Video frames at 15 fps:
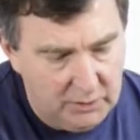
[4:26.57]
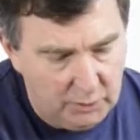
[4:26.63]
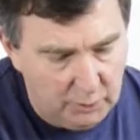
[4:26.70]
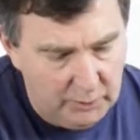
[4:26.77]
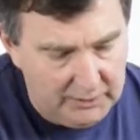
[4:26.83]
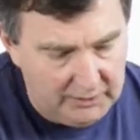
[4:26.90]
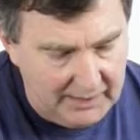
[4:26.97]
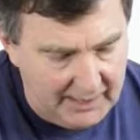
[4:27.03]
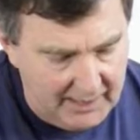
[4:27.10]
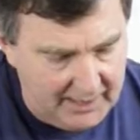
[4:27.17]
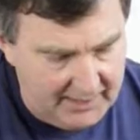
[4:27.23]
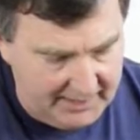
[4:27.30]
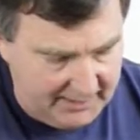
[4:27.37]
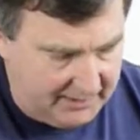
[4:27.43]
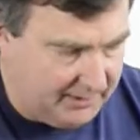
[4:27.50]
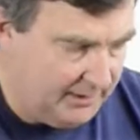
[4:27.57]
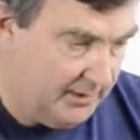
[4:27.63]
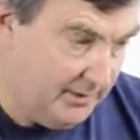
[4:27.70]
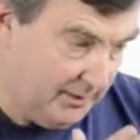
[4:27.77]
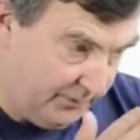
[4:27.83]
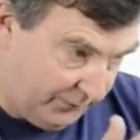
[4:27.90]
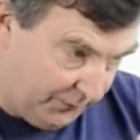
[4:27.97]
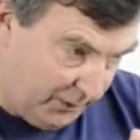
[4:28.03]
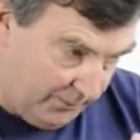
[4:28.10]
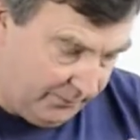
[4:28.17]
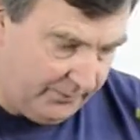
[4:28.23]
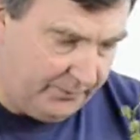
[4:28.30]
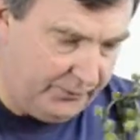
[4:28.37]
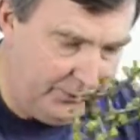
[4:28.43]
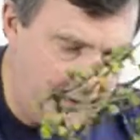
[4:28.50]
will hide from
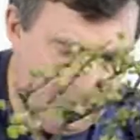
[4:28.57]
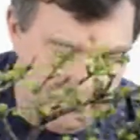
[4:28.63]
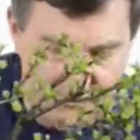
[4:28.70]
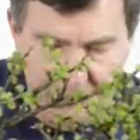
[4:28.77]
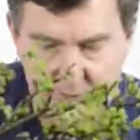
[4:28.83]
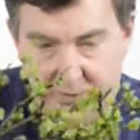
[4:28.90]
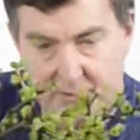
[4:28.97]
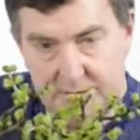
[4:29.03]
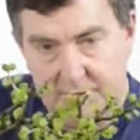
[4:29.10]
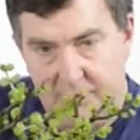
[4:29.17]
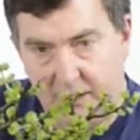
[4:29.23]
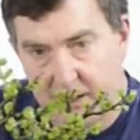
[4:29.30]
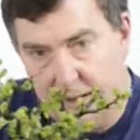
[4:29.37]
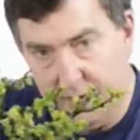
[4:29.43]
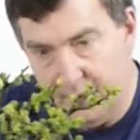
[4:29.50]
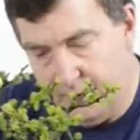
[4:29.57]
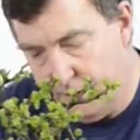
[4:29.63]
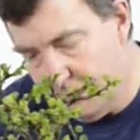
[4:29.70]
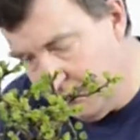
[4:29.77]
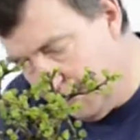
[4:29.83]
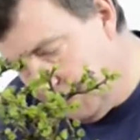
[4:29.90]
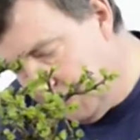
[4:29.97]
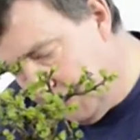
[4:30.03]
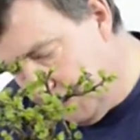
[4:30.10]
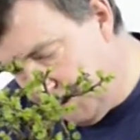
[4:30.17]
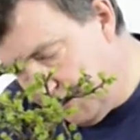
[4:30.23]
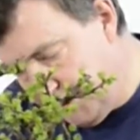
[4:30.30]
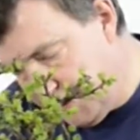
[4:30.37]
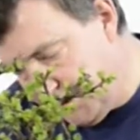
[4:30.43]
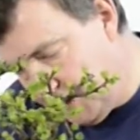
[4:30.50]
the front here
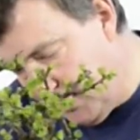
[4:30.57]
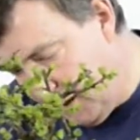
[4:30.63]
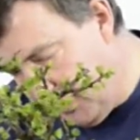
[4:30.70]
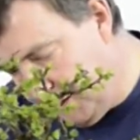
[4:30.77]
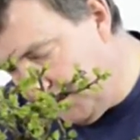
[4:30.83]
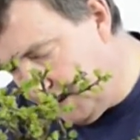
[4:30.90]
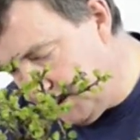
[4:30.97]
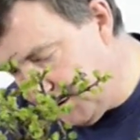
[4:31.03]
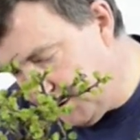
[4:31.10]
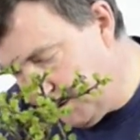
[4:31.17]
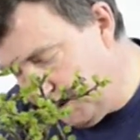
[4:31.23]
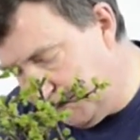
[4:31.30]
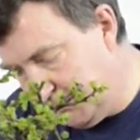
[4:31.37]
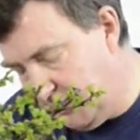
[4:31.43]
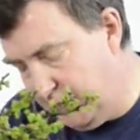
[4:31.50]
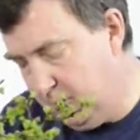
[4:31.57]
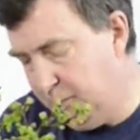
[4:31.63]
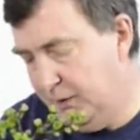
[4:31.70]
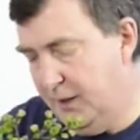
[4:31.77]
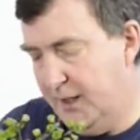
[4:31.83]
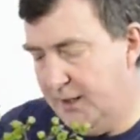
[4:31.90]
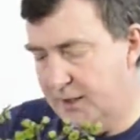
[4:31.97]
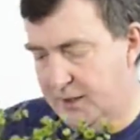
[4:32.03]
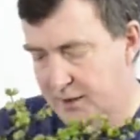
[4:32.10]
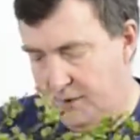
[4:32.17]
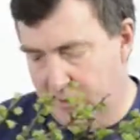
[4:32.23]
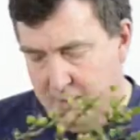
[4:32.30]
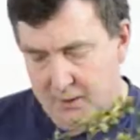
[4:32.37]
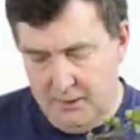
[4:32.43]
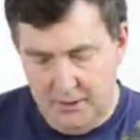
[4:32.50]
the scarring that's going to take place.
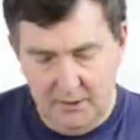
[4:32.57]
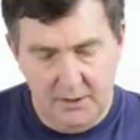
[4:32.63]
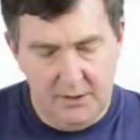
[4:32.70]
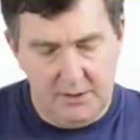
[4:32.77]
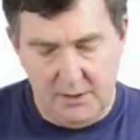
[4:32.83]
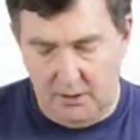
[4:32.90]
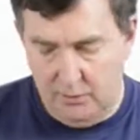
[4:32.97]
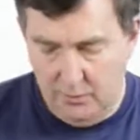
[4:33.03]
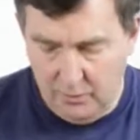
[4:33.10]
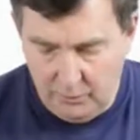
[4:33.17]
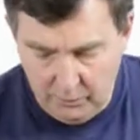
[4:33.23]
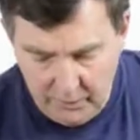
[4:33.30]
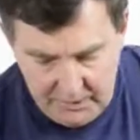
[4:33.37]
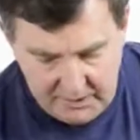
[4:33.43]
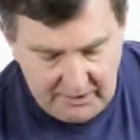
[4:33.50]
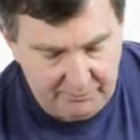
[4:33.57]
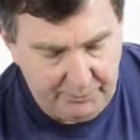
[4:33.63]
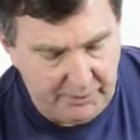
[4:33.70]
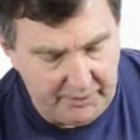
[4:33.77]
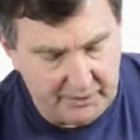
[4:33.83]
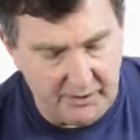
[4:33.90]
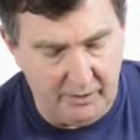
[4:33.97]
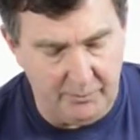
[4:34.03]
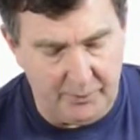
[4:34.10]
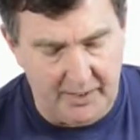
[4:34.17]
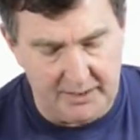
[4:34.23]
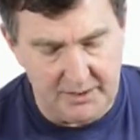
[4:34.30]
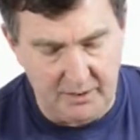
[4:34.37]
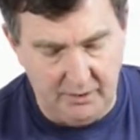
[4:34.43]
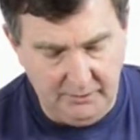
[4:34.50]
So once I've put the cut
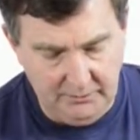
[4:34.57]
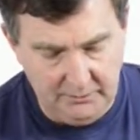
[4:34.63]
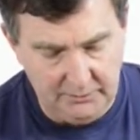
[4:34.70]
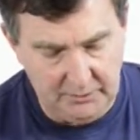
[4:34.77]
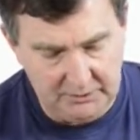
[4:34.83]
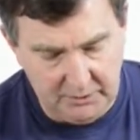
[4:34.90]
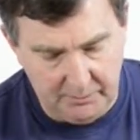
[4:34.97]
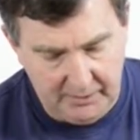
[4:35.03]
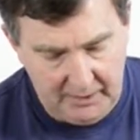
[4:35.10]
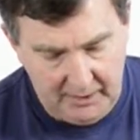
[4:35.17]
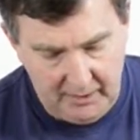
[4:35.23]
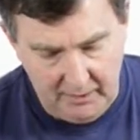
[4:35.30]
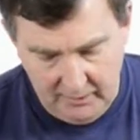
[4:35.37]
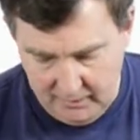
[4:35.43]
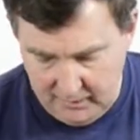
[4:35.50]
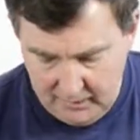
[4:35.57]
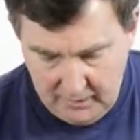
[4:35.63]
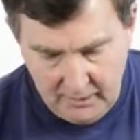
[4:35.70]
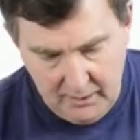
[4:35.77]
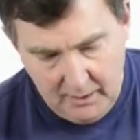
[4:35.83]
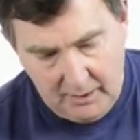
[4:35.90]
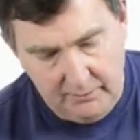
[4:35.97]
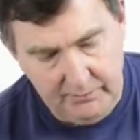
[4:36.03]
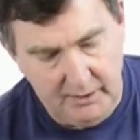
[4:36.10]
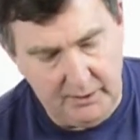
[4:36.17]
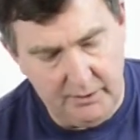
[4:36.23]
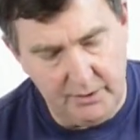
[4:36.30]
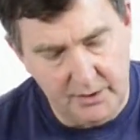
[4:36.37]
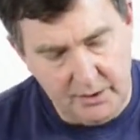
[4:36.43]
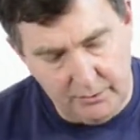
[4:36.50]
paste on, which will be here, I'm then
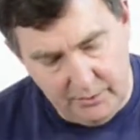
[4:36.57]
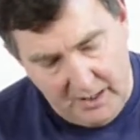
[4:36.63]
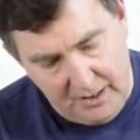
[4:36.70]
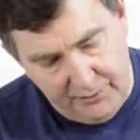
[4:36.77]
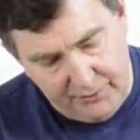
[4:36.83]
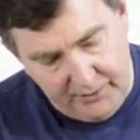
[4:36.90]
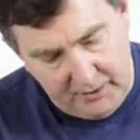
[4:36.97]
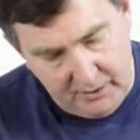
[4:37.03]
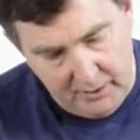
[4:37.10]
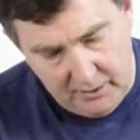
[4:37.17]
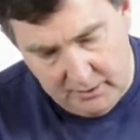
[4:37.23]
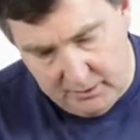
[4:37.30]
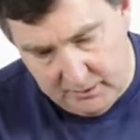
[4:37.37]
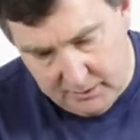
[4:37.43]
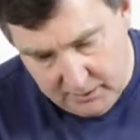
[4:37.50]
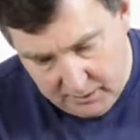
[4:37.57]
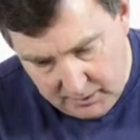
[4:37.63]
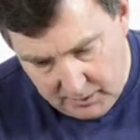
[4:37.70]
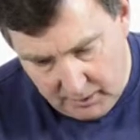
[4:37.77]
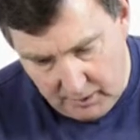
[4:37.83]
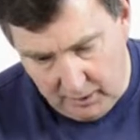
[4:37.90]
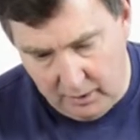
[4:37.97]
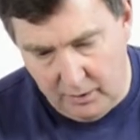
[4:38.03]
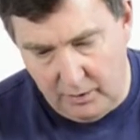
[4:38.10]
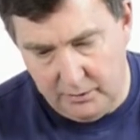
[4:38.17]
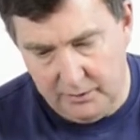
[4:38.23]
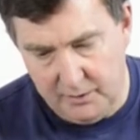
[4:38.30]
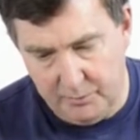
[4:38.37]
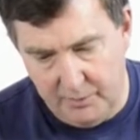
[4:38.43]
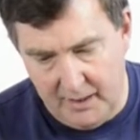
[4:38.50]
going to raffia
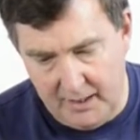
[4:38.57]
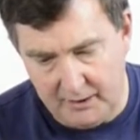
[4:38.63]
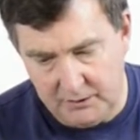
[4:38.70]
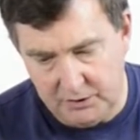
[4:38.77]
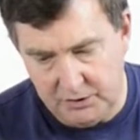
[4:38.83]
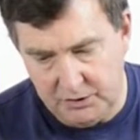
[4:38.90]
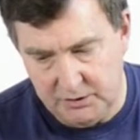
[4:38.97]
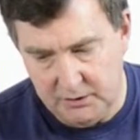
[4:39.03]
along the branch